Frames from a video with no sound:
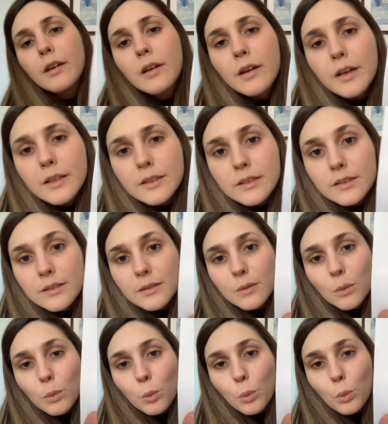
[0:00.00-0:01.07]
is
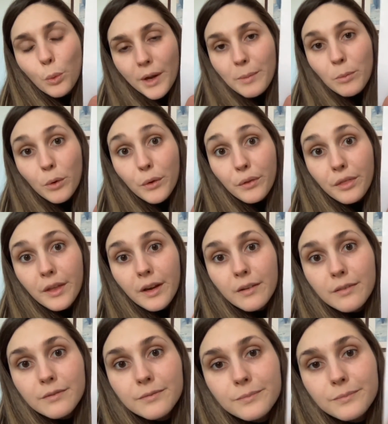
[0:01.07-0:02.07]
way more thin.